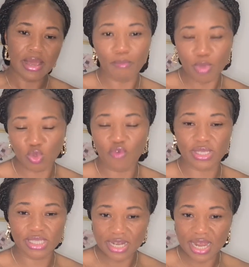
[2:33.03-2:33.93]
Most
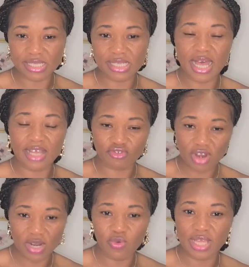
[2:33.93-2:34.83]
overseas nurses are
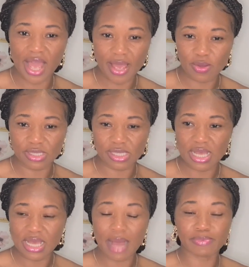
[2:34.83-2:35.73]
struggling with the IELTS
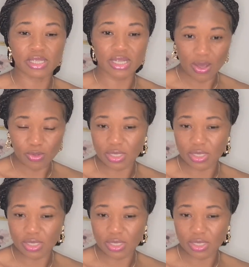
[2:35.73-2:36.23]
up till now,